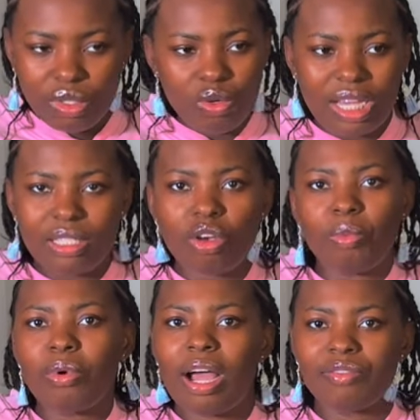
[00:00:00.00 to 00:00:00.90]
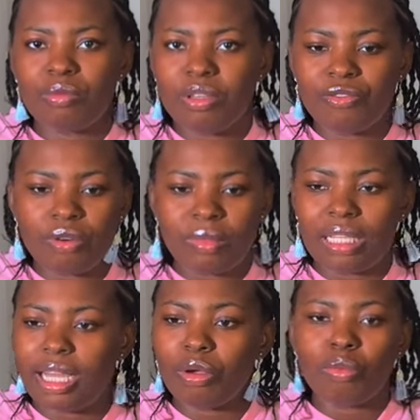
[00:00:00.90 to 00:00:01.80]
You as a couple have to be informed.
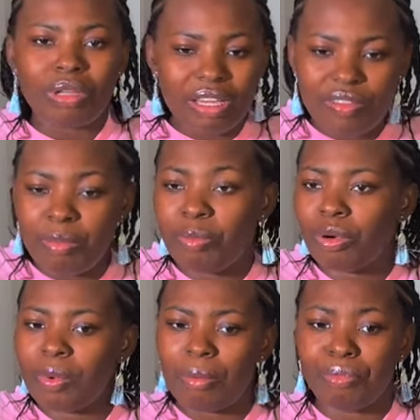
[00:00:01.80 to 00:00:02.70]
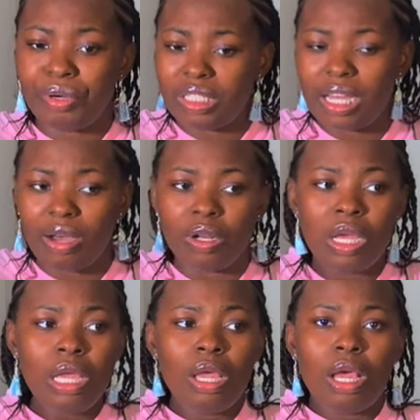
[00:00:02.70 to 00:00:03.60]
Like give them a proper breakdown.
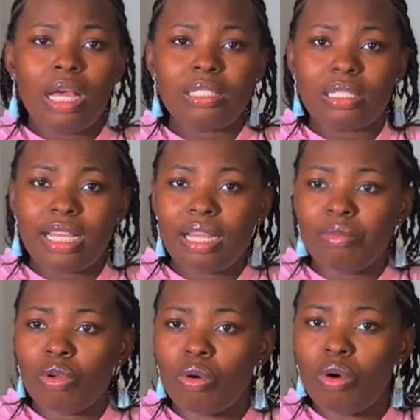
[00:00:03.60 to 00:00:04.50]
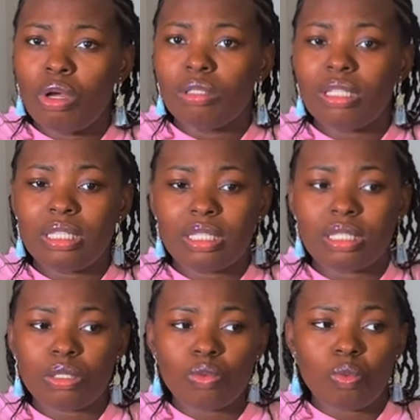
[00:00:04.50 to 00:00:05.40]
Let them know this
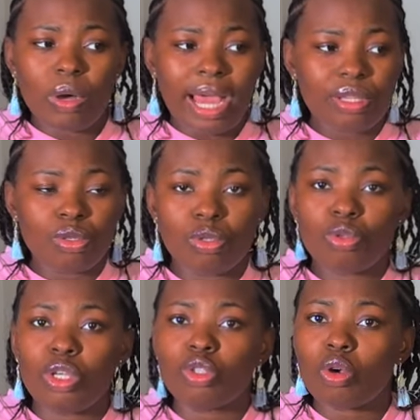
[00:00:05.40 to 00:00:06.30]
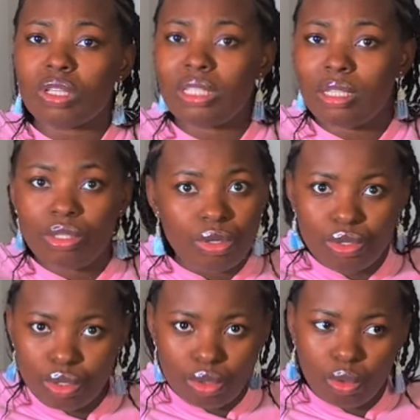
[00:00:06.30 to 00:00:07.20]
is why so-so-so is costing
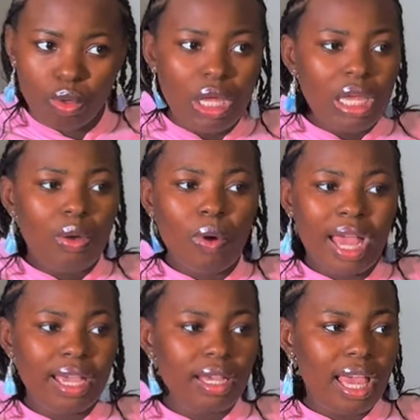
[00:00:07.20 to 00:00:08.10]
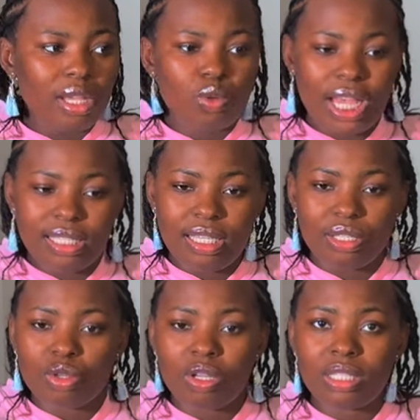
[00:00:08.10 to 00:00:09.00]
so-so-so. Why
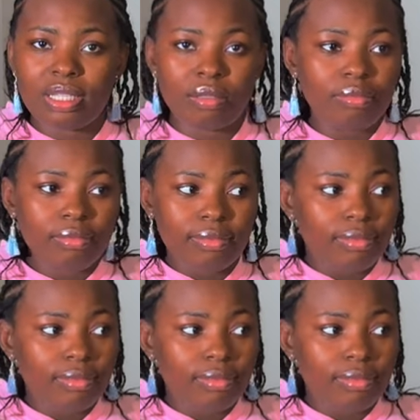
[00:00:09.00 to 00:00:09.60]
XYZ is costing